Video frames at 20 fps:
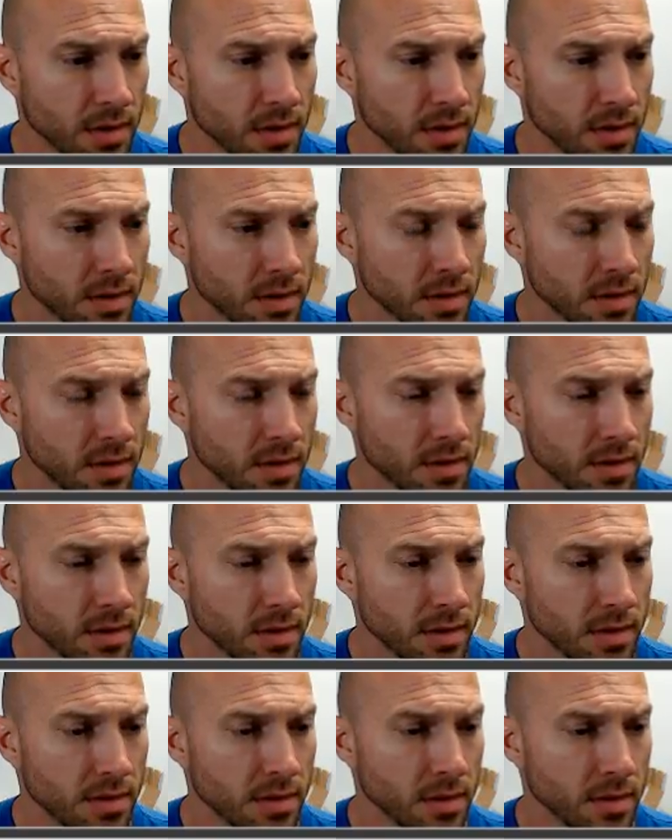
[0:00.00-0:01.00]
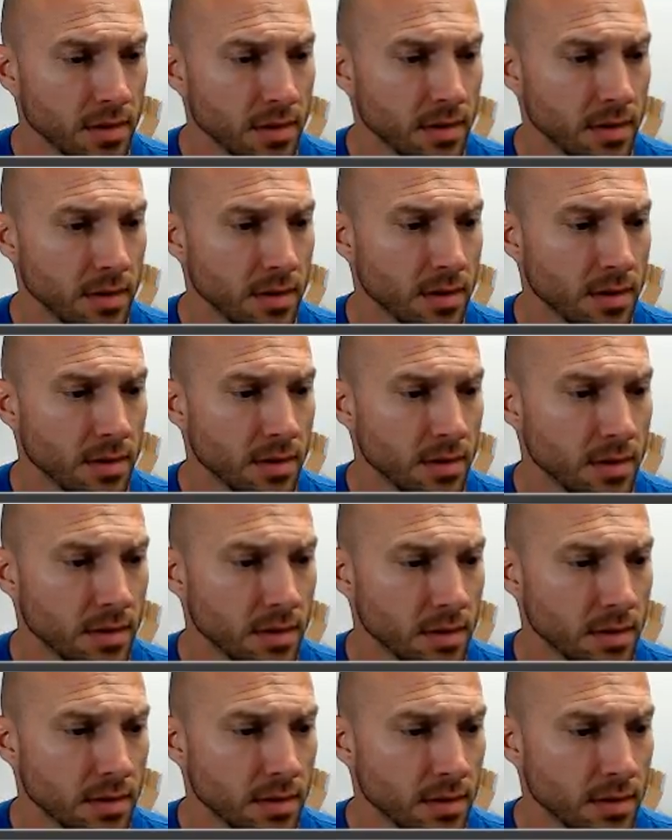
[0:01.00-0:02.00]

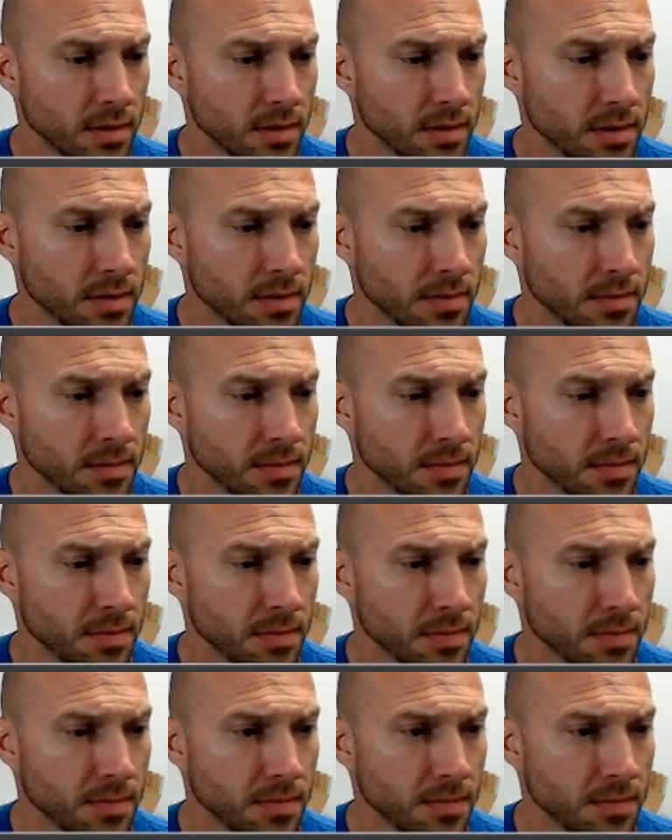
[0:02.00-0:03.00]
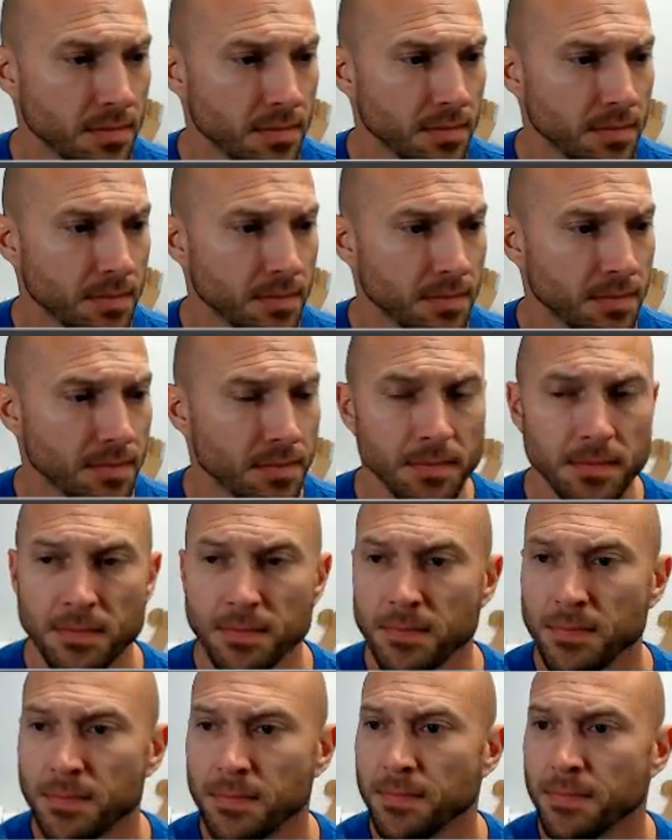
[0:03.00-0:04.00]

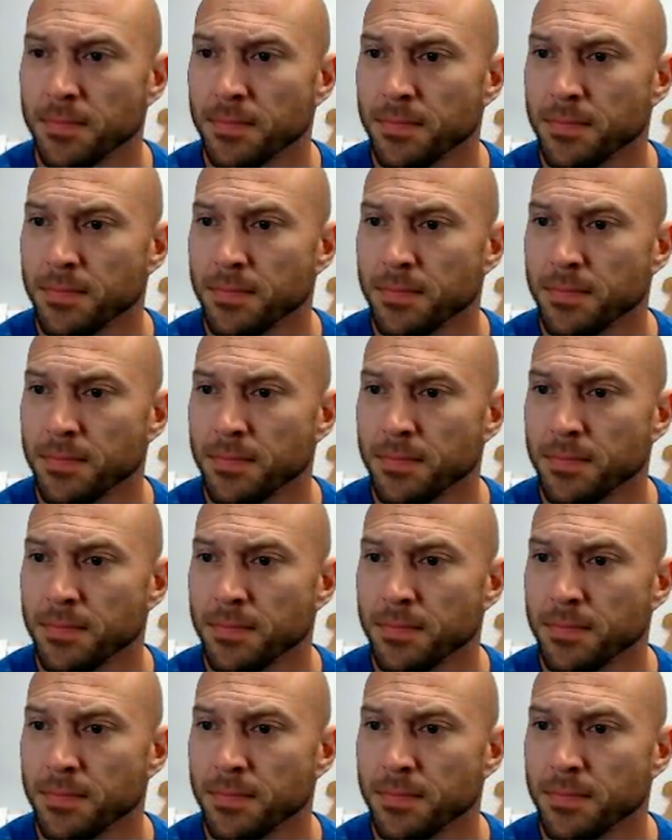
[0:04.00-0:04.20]
[no speech]